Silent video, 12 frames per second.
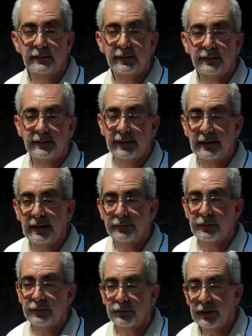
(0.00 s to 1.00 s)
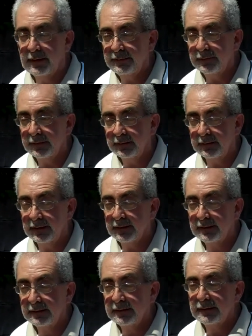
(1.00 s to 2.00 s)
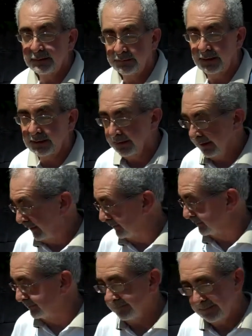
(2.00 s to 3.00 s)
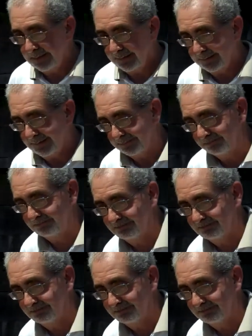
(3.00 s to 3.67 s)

Let's take it out for a drive and check it out. Thanks.